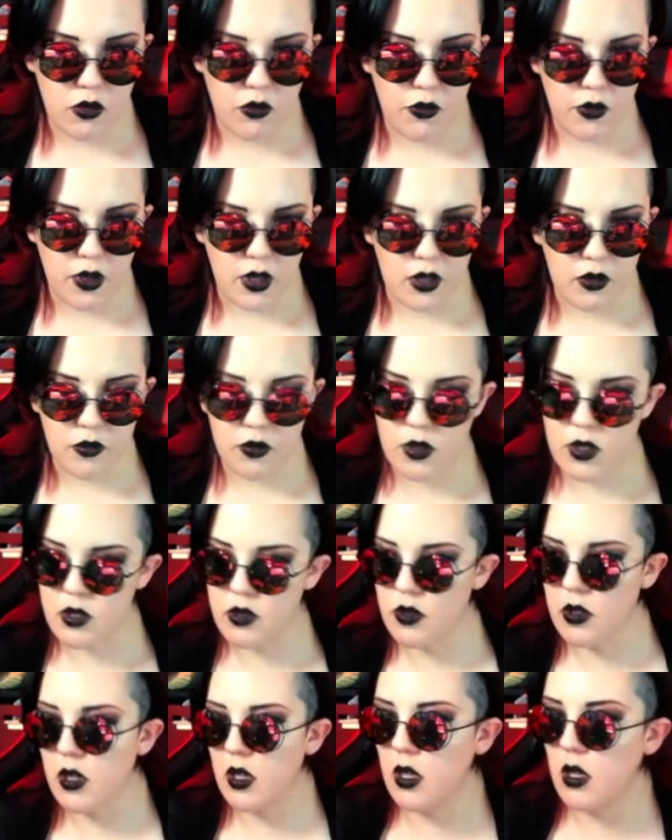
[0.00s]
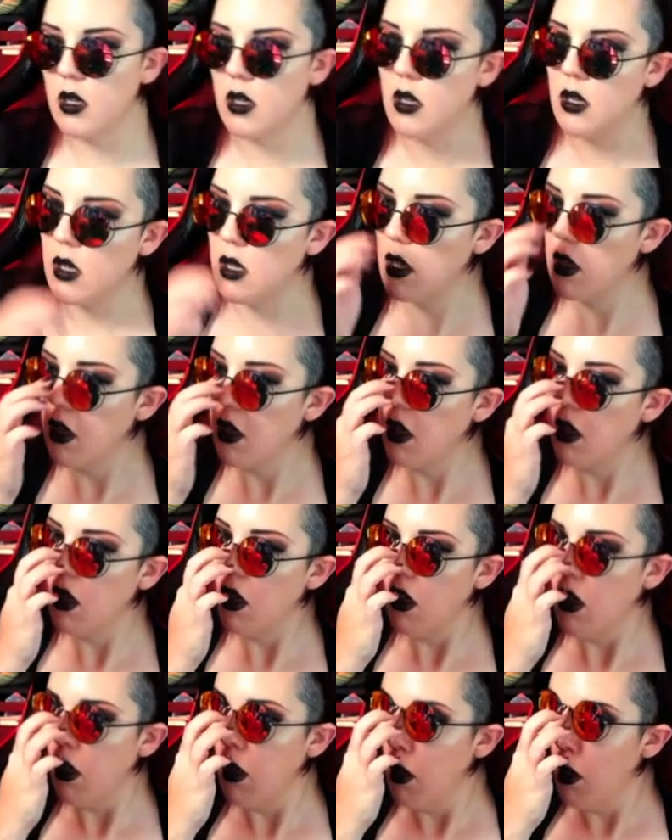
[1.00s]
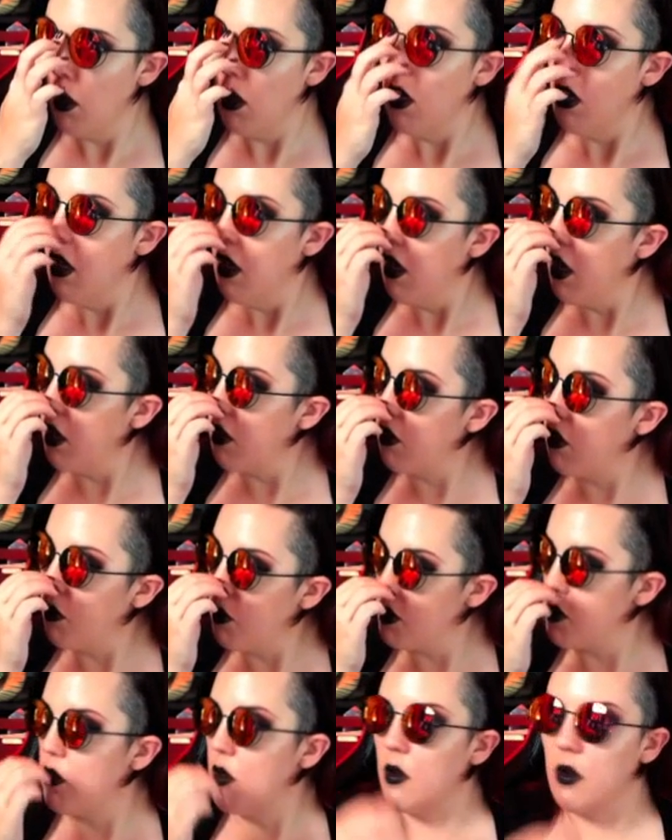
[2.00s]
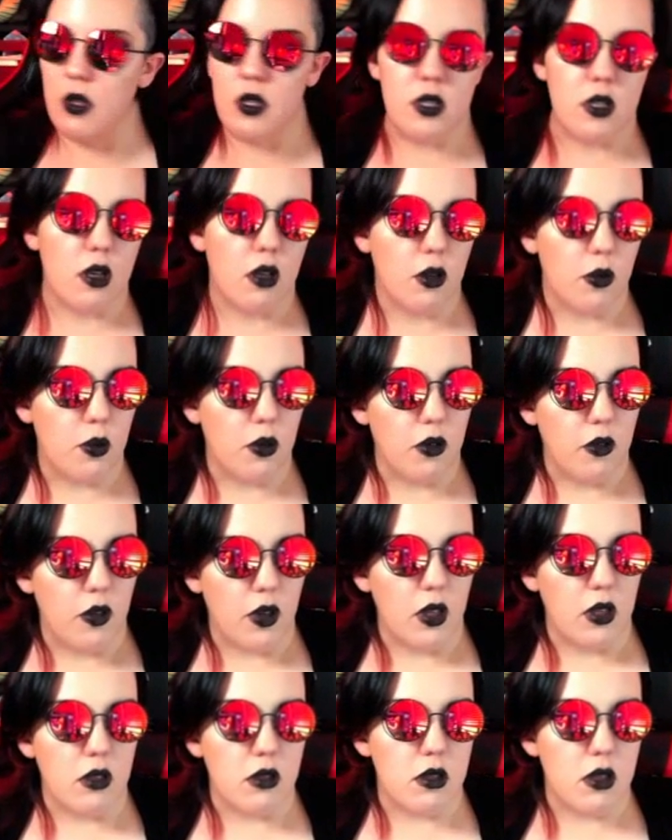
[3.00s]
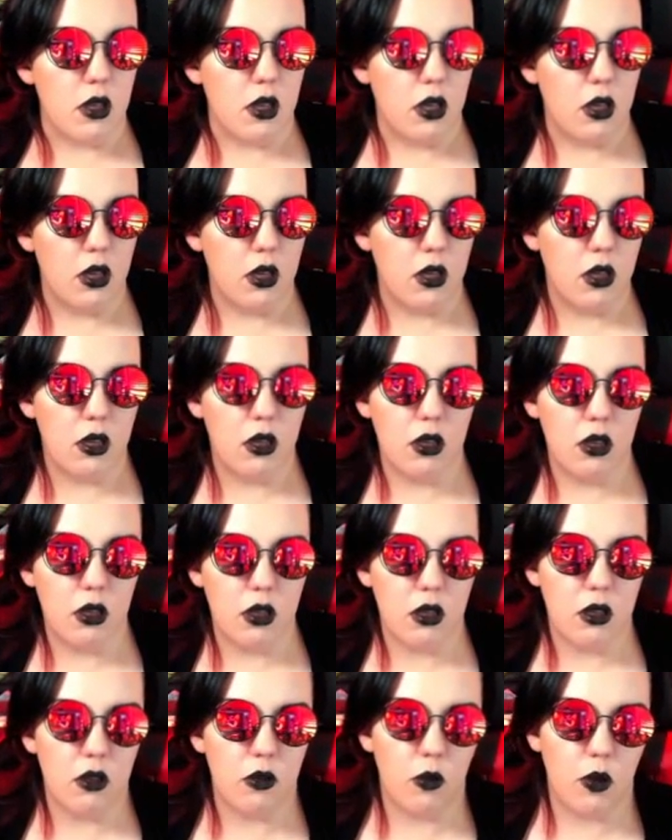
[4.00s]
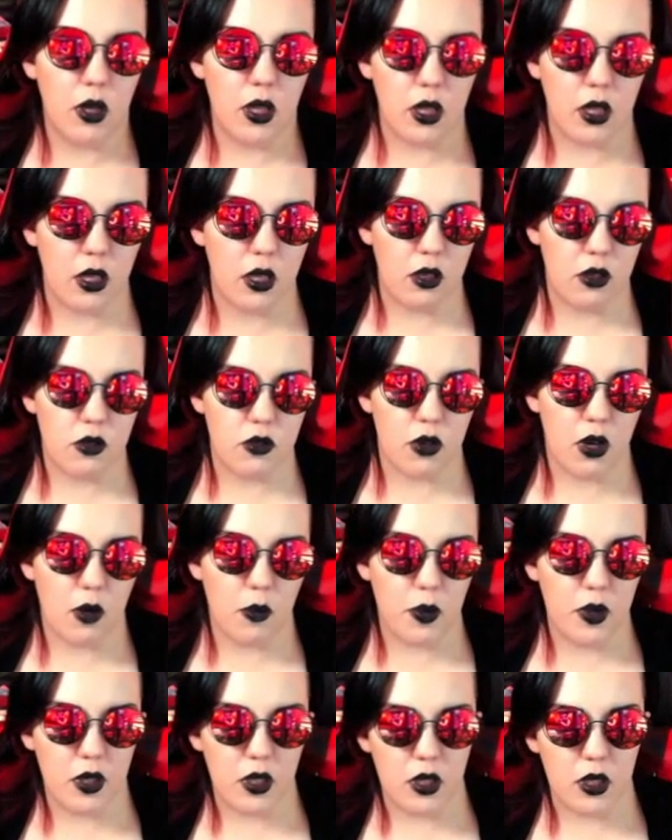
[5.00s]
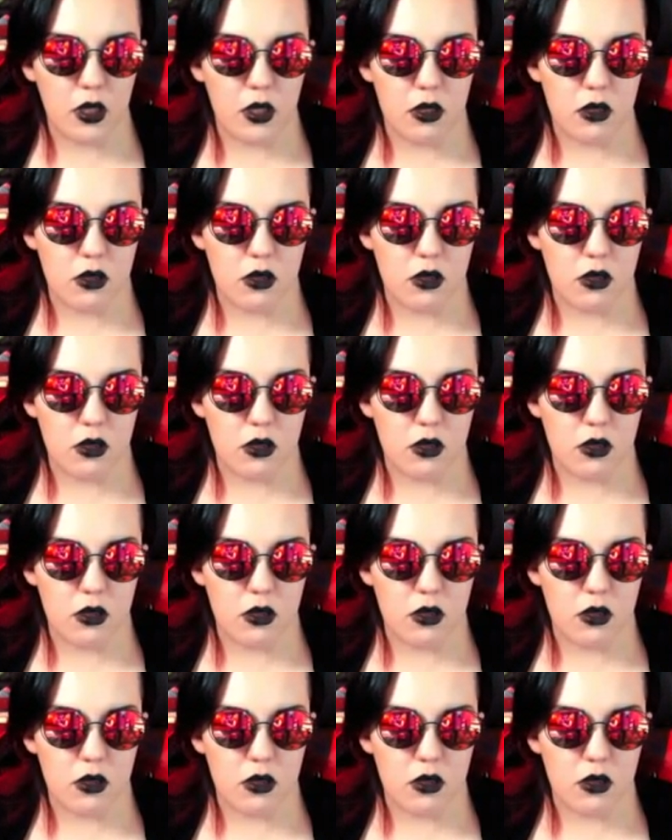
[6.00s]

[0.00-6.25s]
so fucking frustrating. I don't know what's wrong with these color profiles. Why they drop into